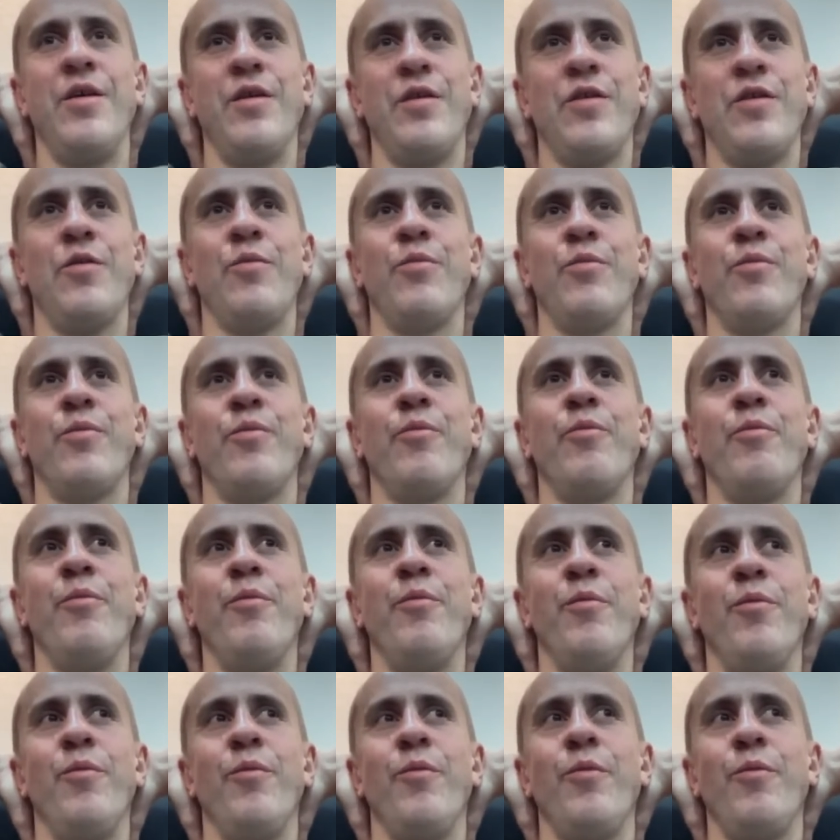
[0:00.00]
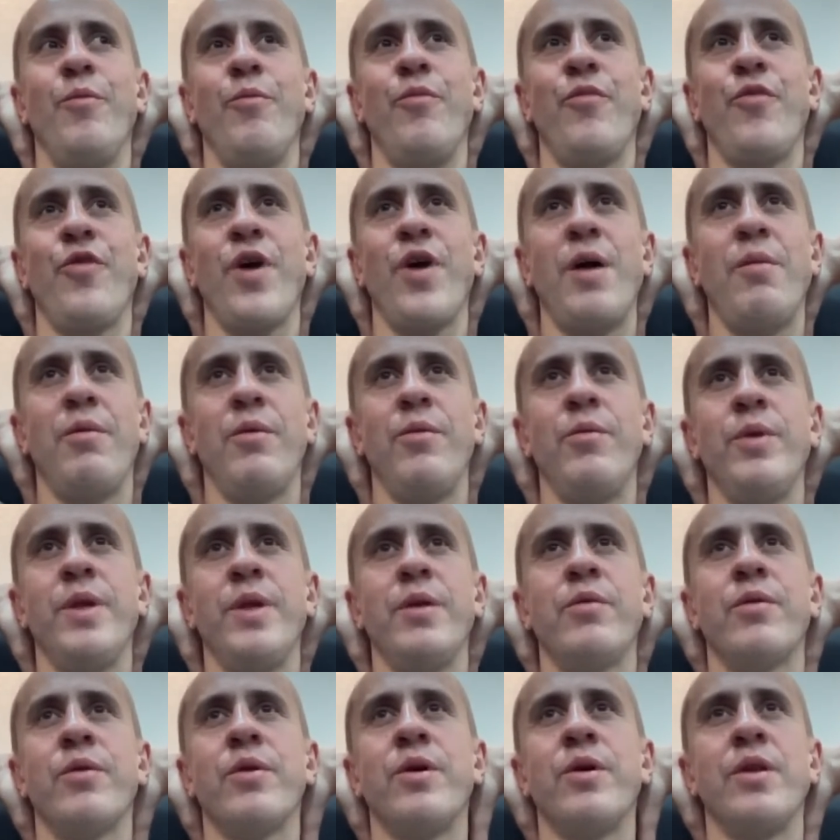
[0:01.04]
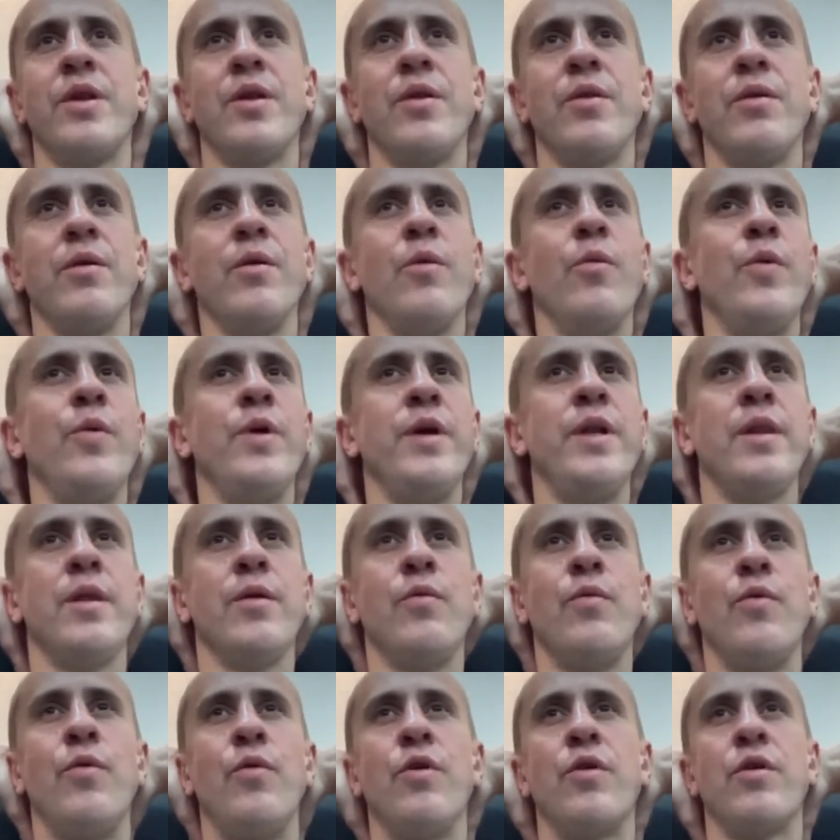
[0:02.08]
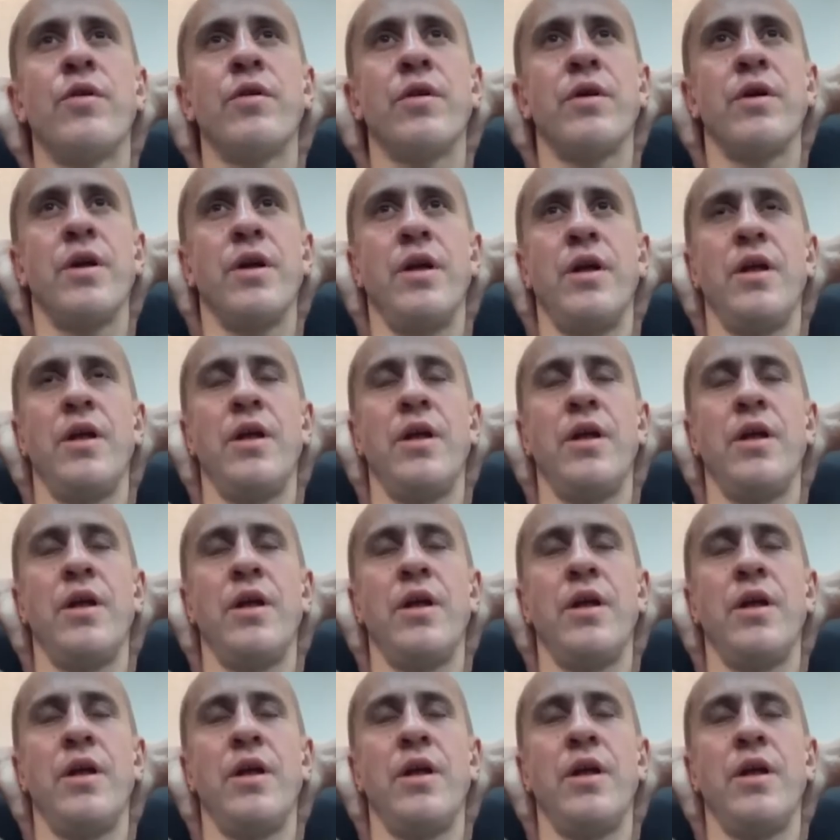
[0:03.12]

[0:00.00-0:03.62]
So probably we're gonna win the war